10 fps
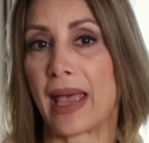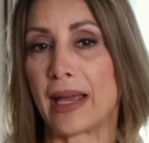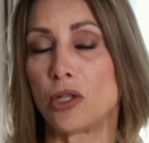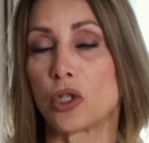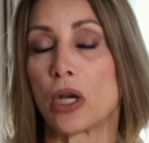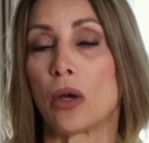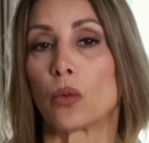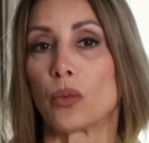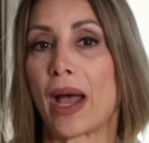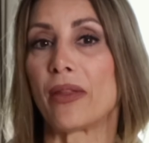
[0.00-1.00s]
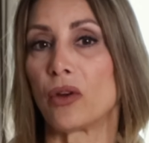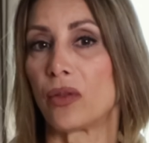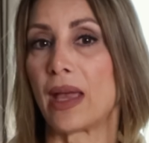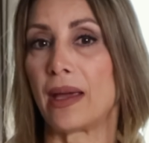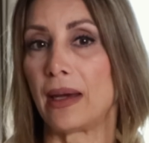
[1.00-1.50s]
edge rather
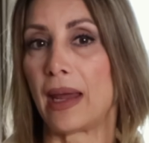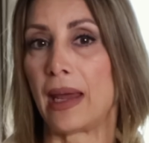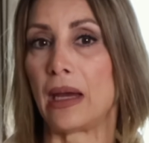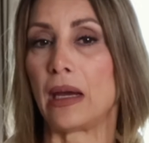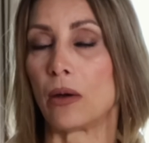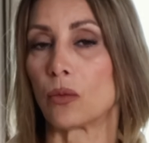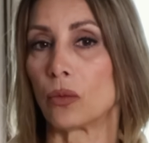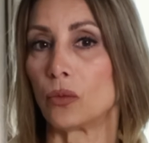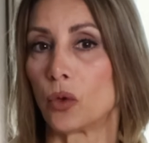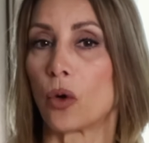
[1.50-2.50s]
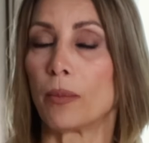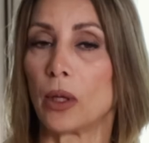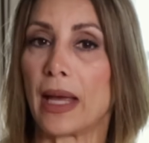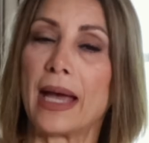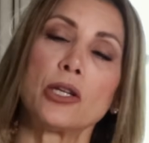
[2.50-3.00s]
than a
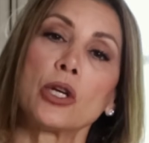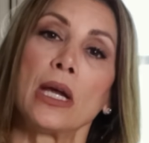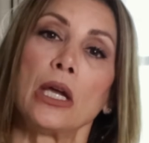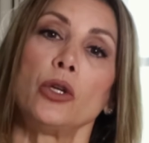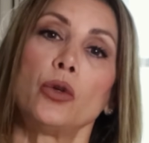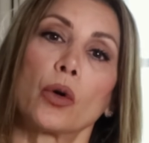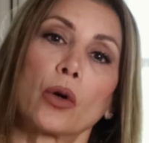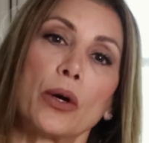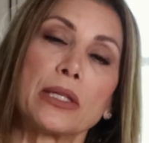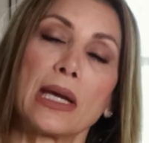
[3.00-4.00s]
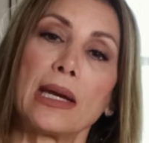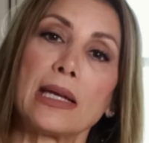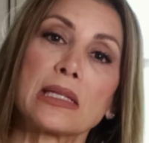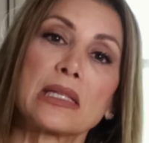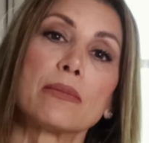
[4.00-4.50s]
normal edge? You are going to get a
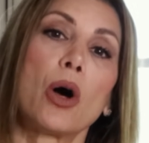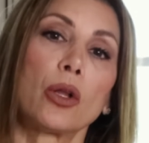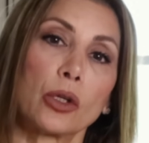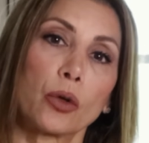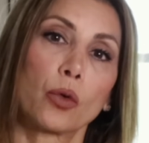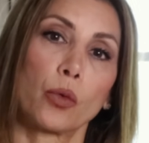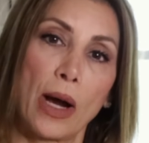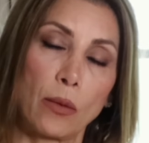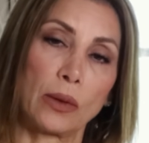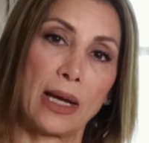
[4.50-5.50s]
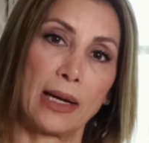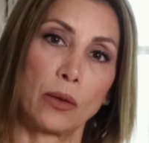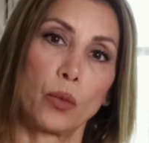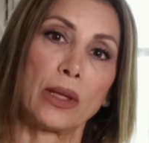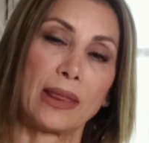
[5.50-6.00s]
smaller grout
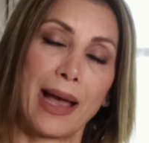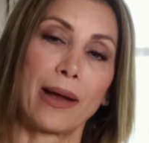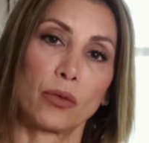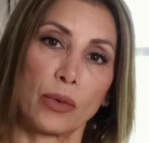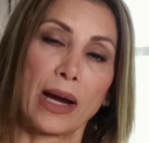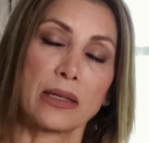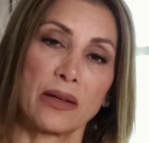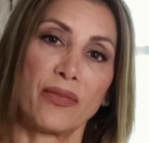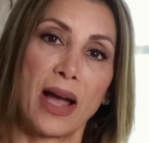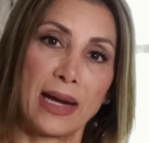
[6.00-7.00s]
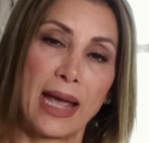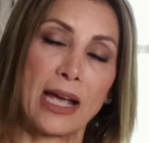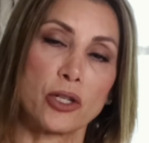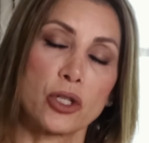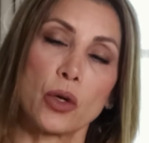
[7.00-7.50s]
line with that rectified
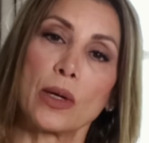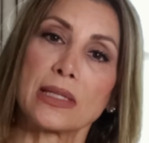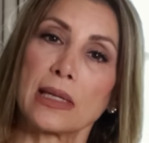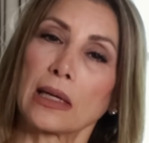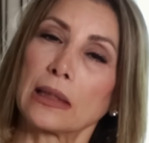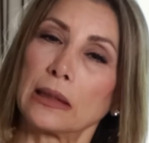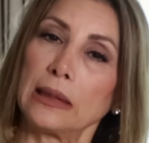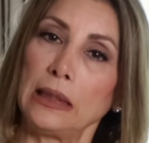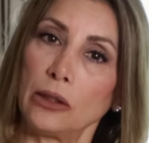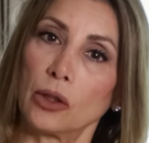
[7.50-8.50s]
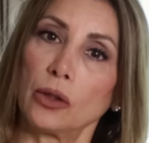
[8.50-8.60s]
edge. So it's a cleaner